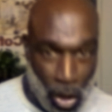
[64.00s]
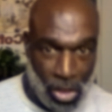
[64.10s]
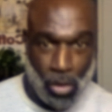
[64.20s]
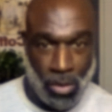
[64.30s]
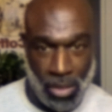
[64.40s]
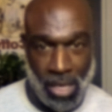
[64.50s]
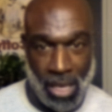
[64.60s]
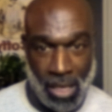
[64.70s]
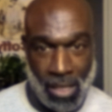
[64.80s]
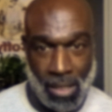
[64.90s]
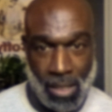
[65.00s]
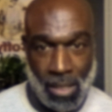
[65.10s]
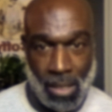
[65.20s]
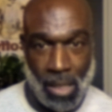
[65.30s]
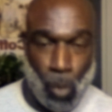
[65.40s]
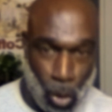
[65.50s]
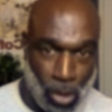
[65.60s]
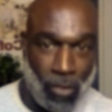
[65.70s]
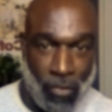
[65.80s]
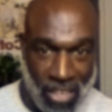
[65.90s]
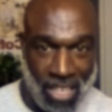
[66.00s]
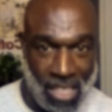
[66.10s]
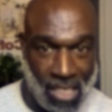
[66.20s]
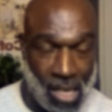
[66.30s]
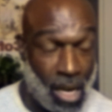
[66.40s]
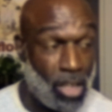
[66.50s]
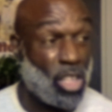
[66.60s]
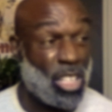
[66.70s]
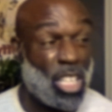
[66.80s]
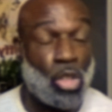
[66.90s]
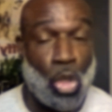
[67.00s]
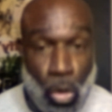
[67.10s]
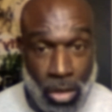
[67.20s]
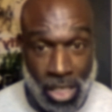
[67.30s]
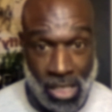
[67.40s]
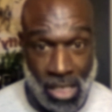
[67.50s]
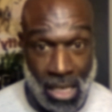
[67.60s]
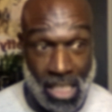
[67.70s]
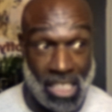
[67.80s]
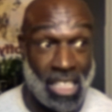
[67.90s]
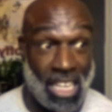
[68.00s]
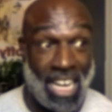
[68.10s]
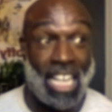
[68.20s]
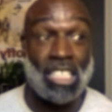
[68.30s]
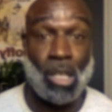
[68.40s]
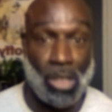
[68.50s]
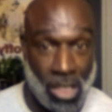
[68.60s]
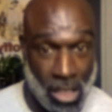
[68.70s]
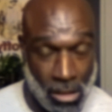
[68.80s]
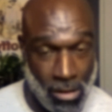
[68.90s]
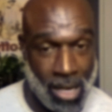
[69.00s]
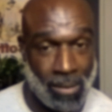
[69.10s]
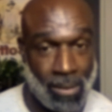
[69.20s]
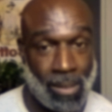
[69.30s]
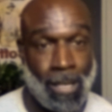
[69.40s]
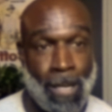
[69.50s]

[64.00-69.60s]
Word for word: what you think and what your feelings are. You're gonna do this thing because you're gonna get us closer to the crown.